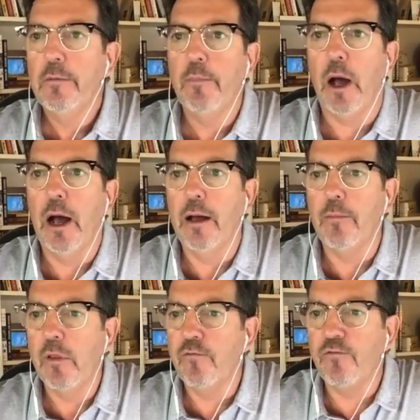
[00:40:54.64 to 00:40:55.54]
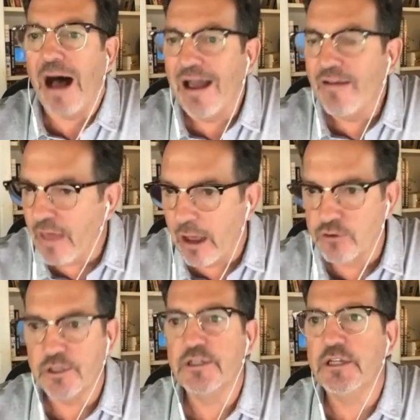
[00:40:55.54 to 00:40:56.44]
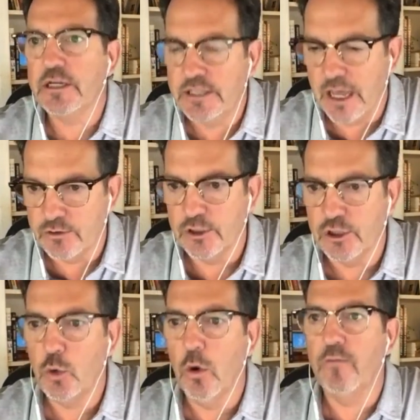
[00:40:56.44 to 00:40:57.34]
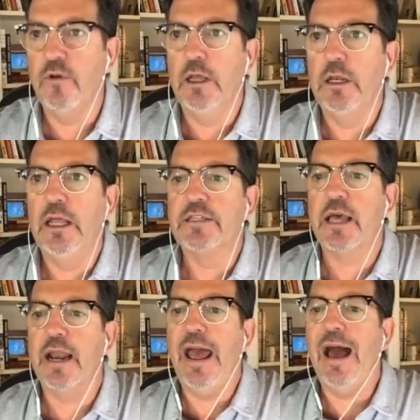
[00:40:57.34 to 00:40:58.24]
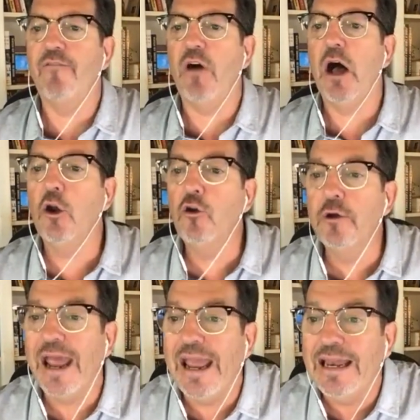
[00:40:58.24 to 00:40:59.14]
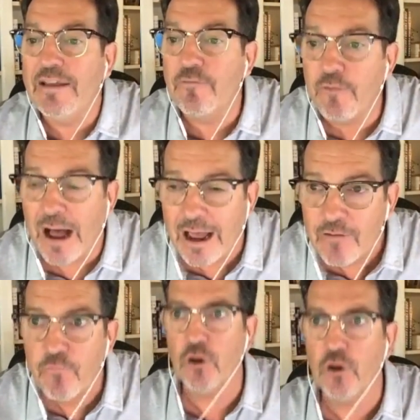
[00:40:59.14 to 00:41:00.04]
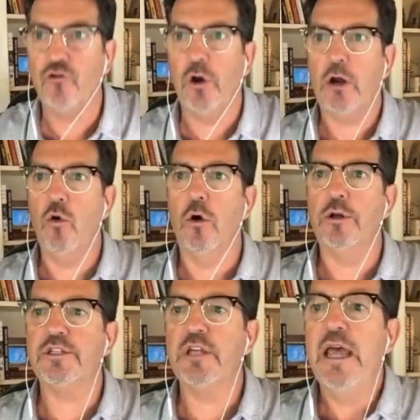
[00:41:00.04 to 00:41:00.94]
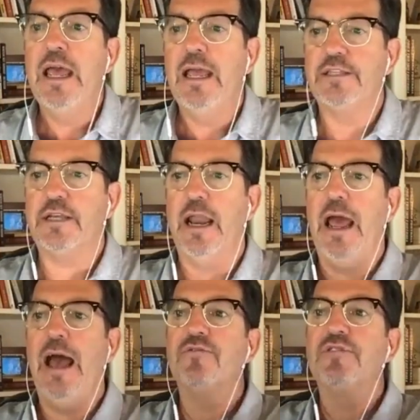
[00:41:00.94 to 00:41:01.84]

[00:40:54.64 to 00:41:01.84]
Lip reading: 5,000, 6,000 square feet. It's going to have 185 foot truck courts. It's going to have